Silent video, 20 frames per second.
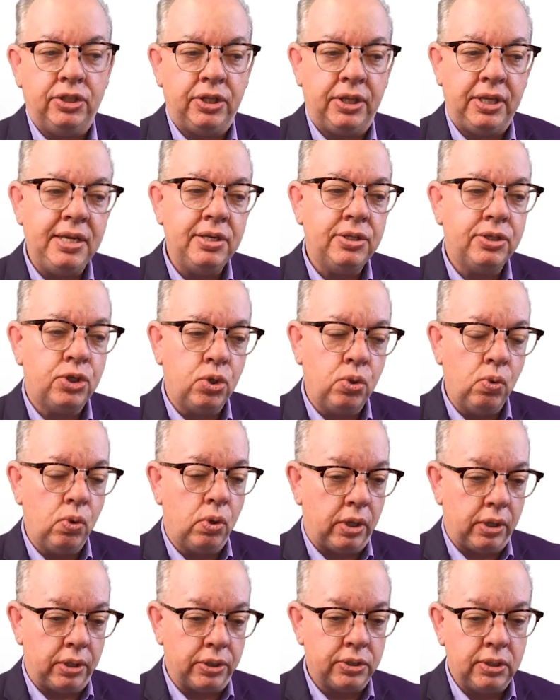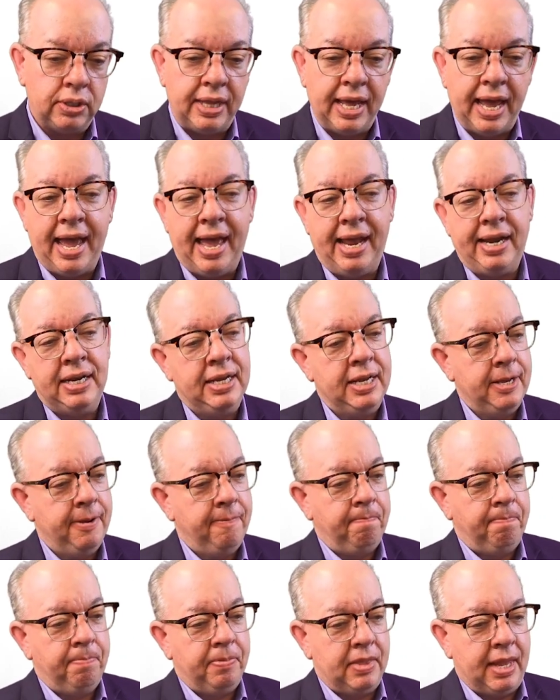These tools that
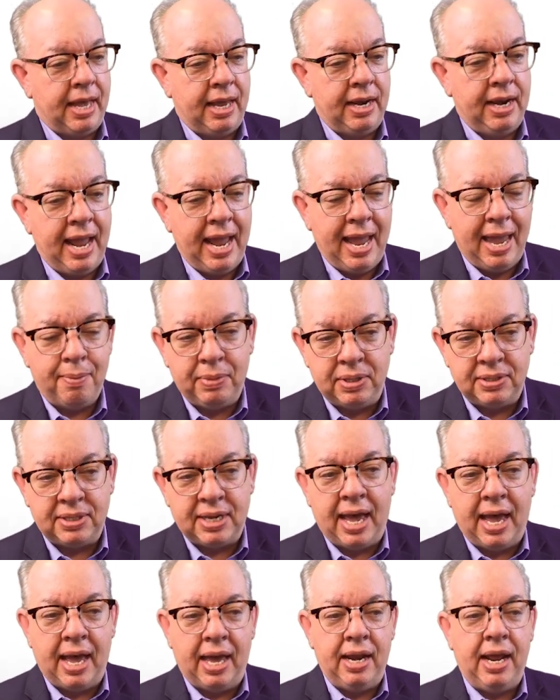that Amazon